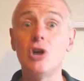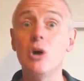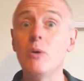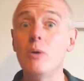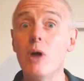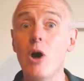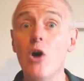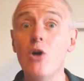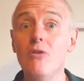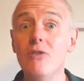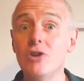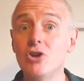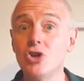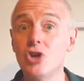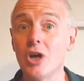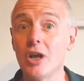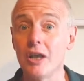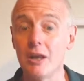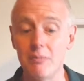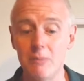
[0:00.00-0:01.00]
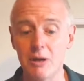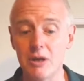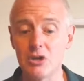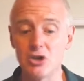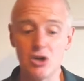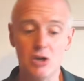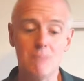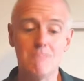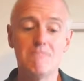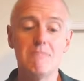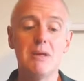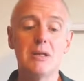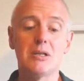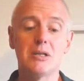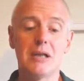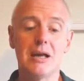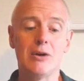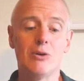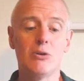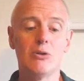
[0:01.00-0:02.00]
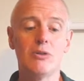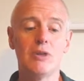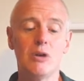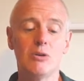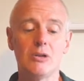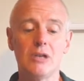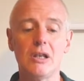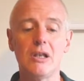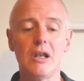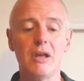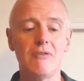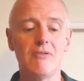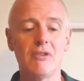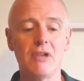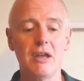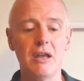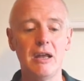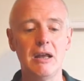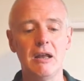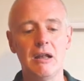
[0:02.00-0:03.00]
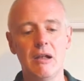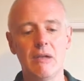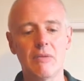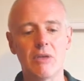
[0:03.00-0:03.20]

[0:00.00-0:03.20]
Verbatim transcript: Don't over chill it because you'd miss out on those lovely,